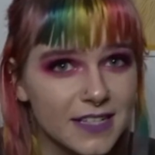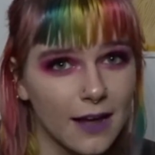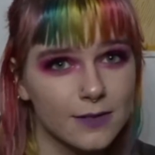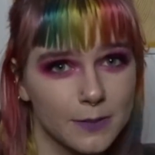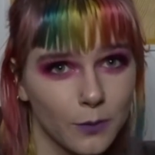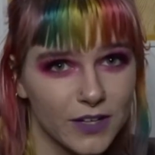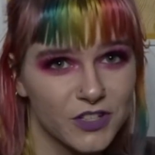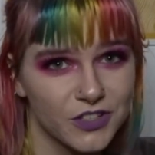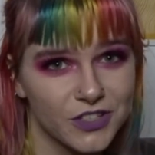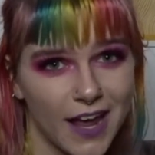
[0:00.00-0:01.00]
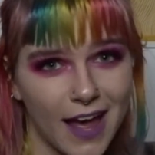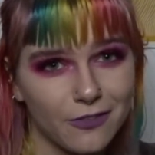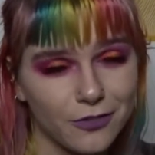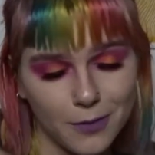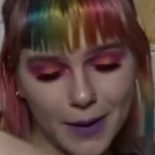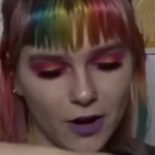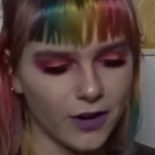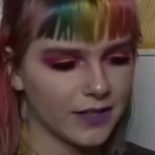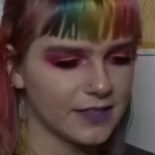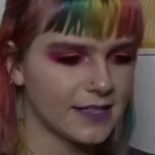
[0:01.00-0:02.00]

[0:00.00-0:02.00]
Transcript: down some questions I have for Americans